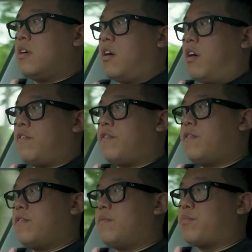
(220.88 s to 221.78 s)
of
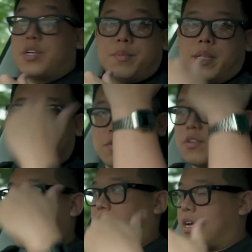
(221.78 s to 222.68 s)
premium to
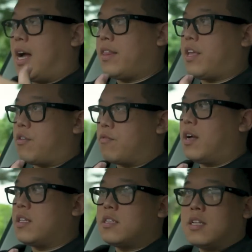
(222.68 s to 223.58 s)
get a car that you
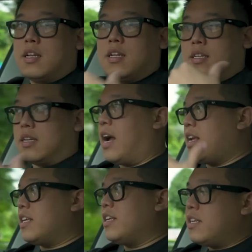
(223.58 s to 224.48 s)
want,
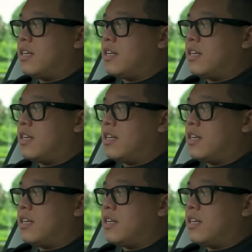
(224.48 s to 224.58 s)
i.e.